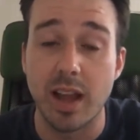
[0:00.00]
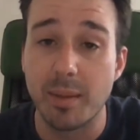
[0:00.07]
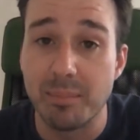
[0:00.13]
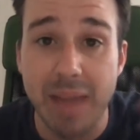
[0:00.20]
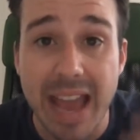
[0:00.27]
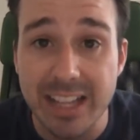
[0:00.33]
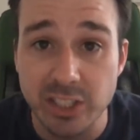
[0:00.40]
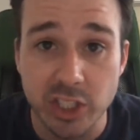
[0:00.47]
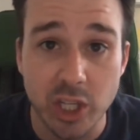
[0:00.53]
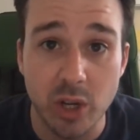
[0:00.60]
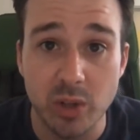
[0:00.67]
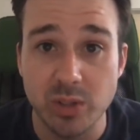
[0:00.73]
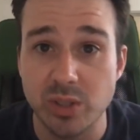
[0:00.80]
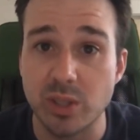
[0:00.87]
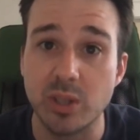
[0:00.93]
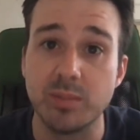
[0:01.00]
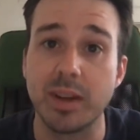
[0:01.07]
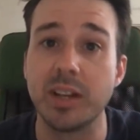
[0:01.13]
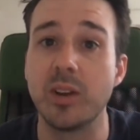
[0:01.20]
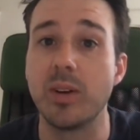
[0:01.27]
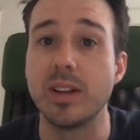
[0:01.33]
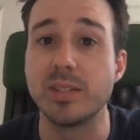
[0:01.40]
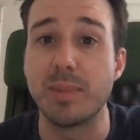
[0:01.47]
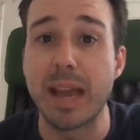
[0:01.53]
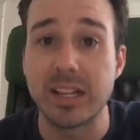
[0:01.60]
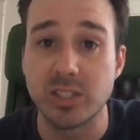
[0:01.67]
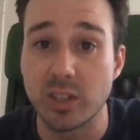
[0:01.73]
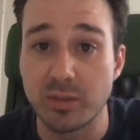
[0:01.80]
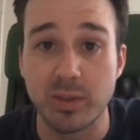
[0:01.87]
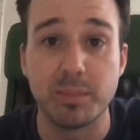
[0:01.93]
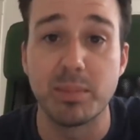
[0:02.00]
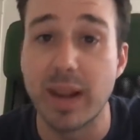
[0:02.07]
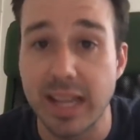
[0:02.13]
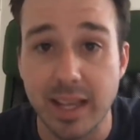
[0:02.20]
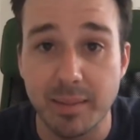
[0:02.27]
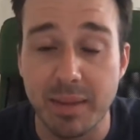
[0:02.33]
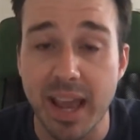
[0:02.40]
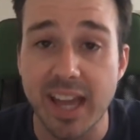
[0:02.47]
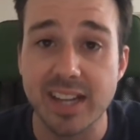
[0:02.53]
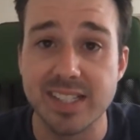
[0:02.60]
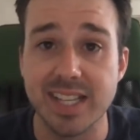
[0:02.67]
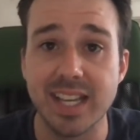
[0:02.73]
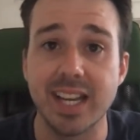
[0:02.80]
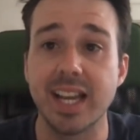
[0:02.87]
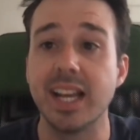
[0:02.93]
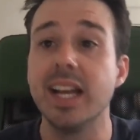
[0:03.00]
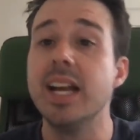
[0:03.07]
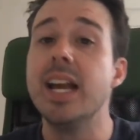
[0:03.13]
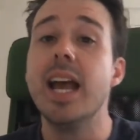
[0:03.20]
Matt Jones, who you might know as Badger from Breaking Bad, is in it.